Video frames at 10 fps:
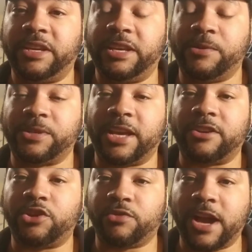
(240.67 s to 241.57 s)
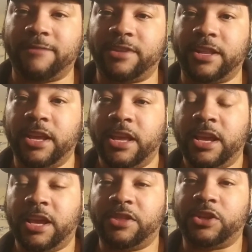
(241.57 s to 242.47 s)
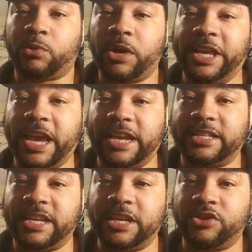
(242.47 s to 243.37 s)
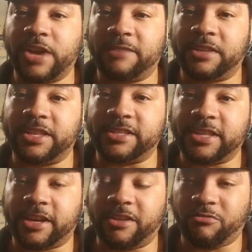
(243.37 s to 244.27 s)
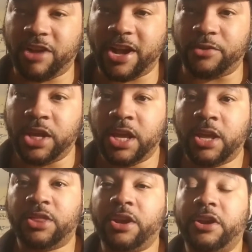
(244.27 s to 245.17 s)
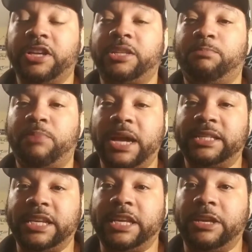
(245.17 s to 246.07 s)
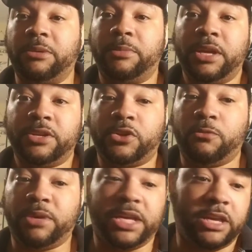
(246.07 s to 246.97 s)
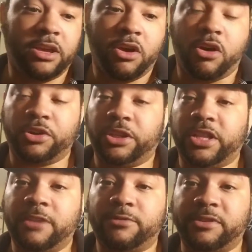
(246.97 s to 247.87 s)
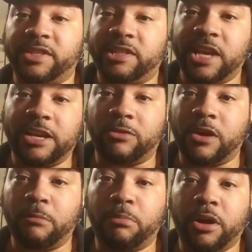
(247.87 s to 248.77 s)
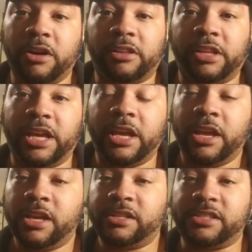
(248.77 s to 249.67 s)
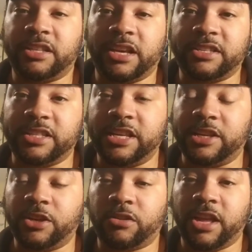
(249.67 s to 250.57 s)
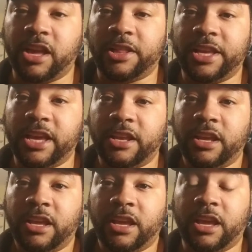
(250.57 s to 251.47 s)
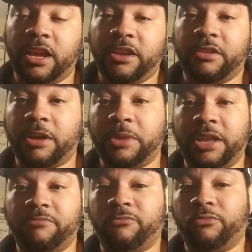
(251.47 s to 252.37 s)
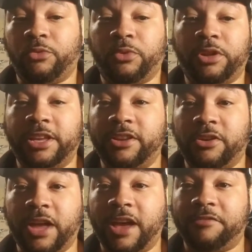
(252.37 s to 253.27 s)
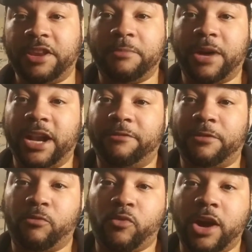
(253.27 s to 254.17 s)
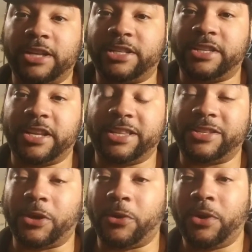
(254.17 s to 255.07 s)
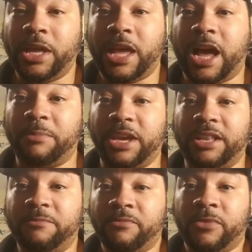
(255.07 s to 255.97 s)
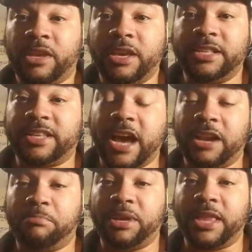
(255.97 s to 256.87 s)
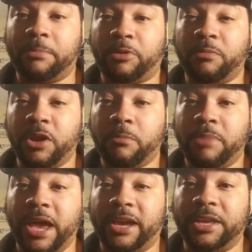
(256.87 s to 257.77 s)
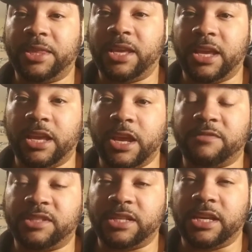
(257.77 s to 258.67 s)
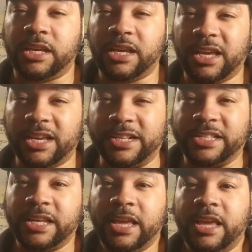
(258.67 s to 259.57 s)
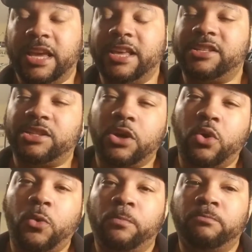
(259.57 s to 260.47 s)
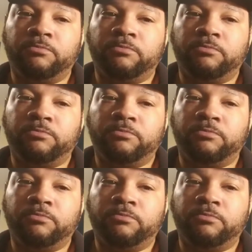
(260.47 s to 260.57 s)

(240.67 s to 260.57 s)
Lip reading: Eagles had drafted in the 2018 draft in the second round. They're expecting him to be on the level of Saquon Barkley, Ezekiel Elliott, and, I mean, we really don't have anybody from Washington. So, I mean, he's got to be that premier back in the NFC East. And so,